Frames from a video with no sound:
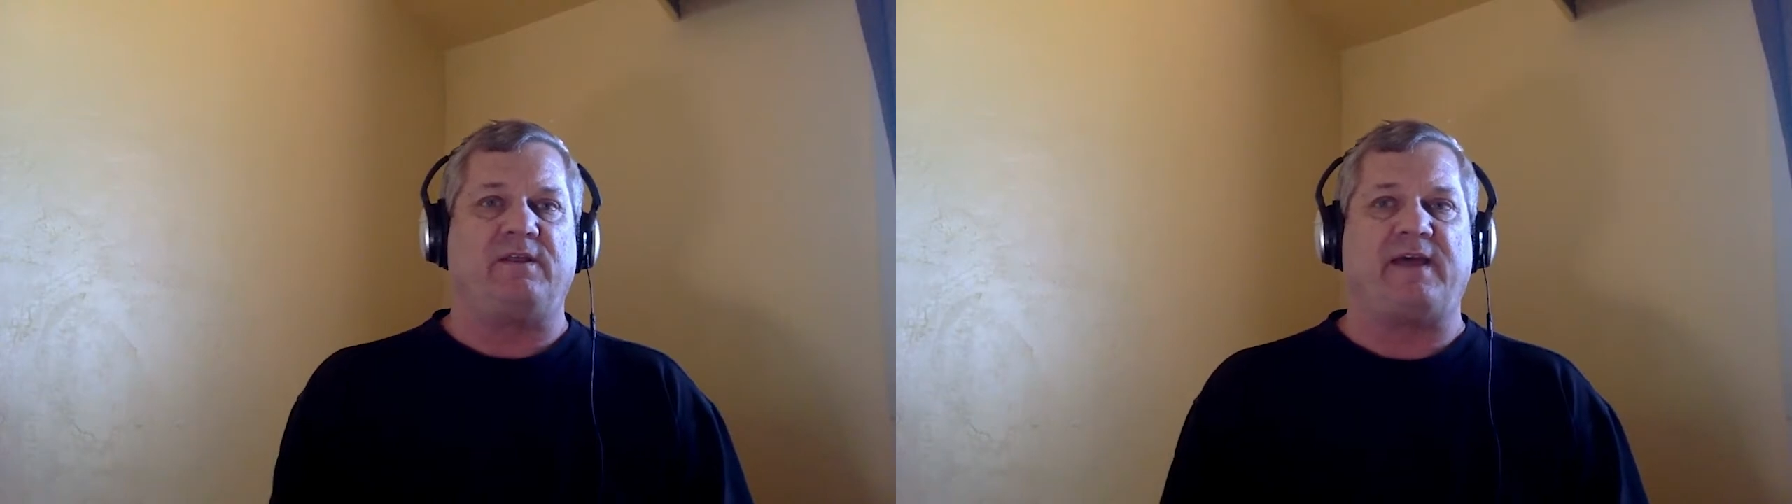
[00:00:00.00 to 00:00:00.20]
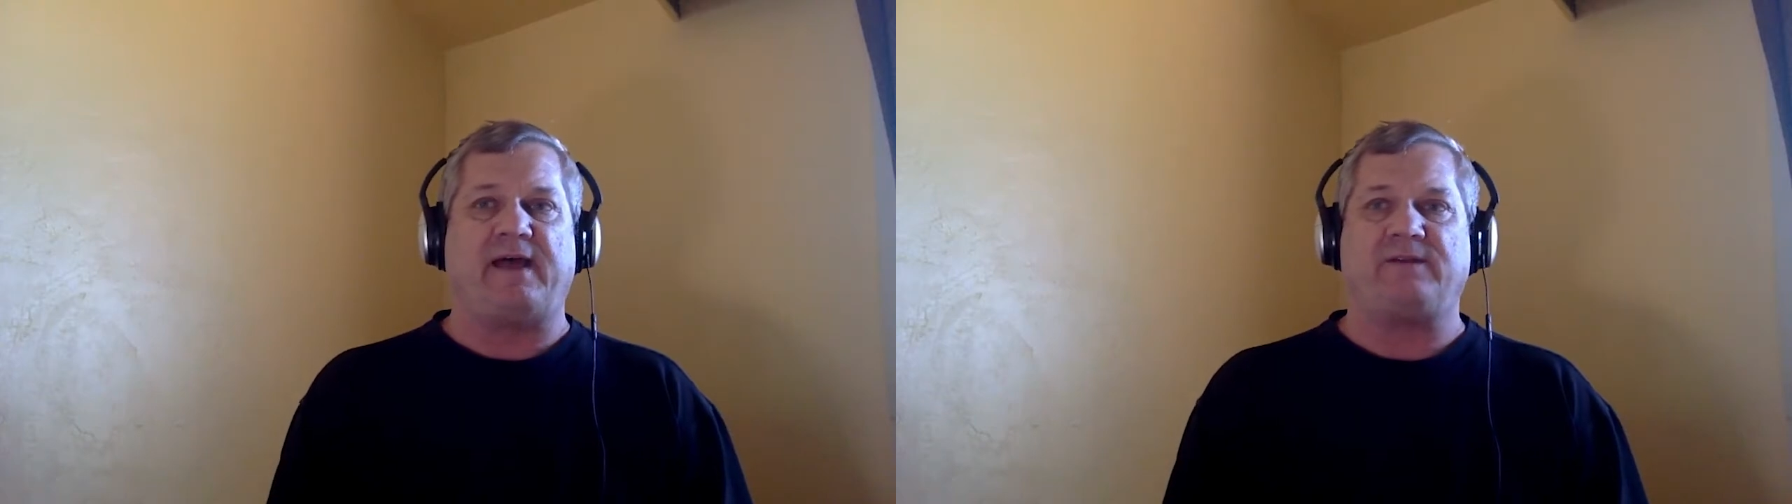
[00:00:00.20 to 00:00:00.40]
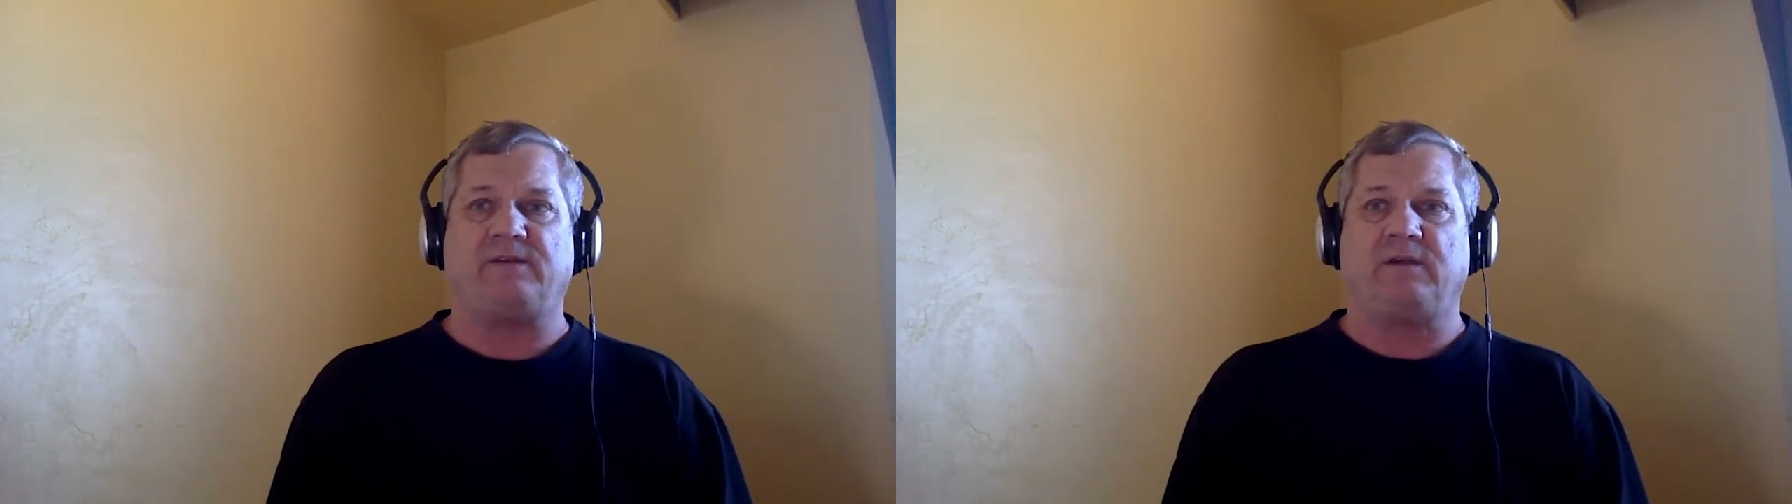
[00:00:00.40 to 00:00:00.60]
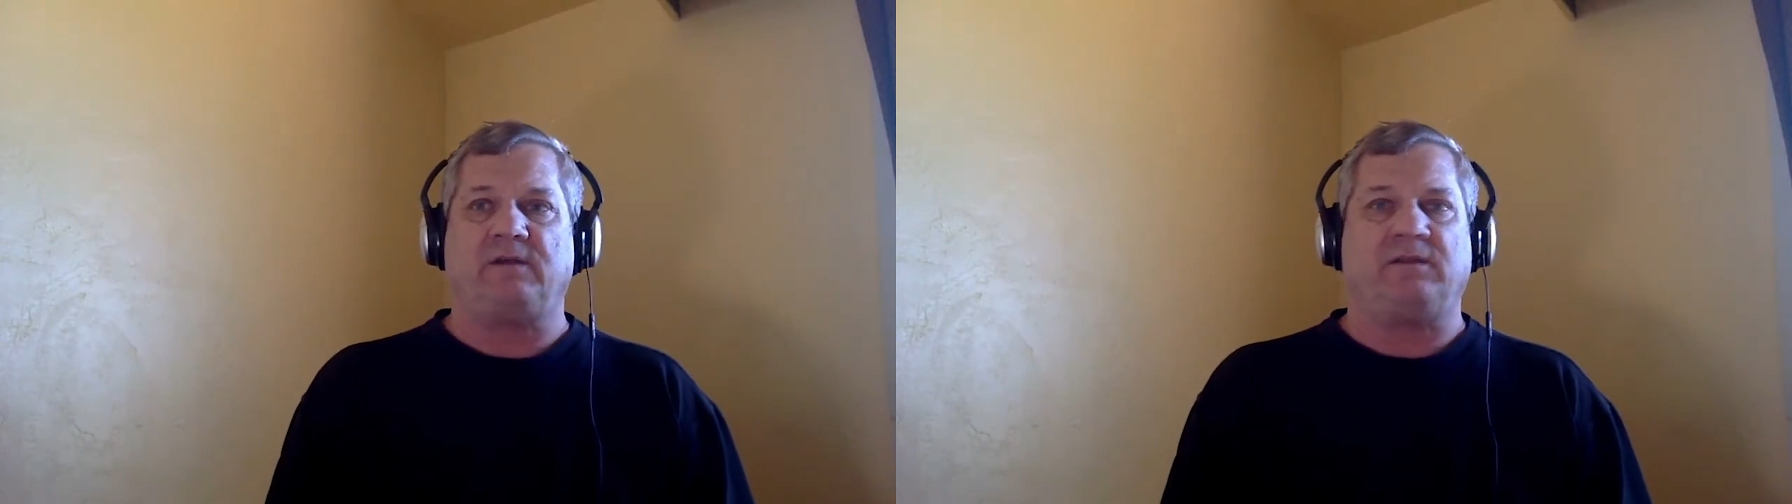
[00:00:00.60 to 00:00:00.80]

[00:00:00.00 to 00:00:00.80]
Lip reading: that